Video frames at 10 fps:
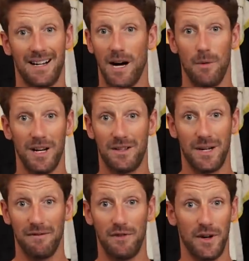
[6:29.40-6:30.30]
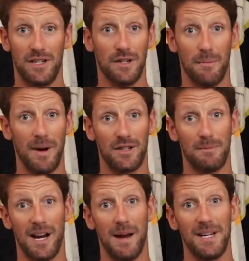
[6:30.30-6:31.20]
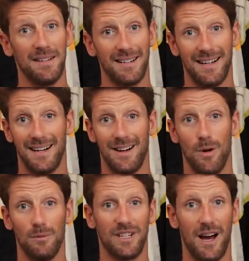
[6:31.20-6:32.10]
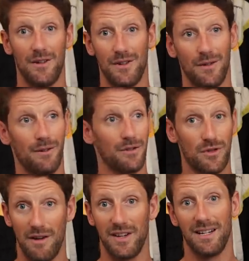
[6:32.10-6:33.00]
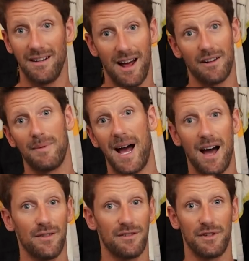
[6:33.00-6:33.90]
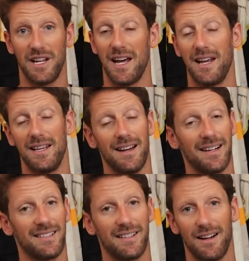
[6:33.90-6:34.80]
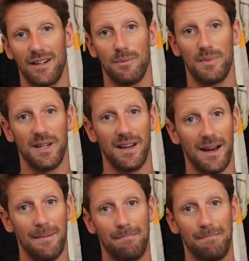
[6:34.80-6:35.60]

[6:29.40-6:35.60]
come back to Miami, hometown. You know, I was driving in and out of my house every day, excited to be there.